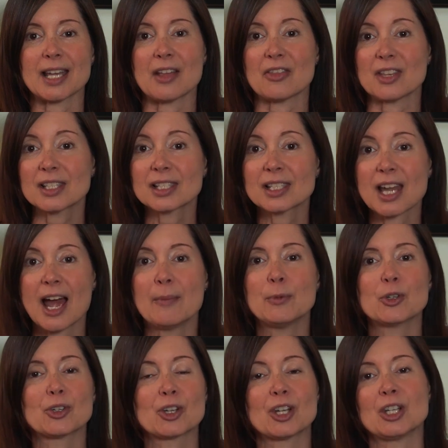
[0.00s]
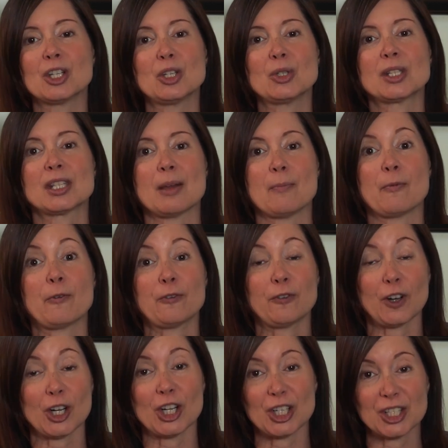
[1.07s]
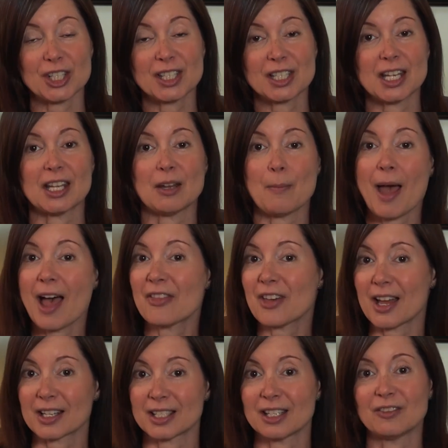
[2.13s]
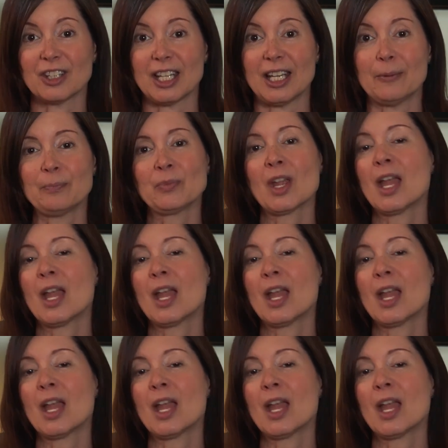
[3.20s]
and this time you're going to use them first in a math activity.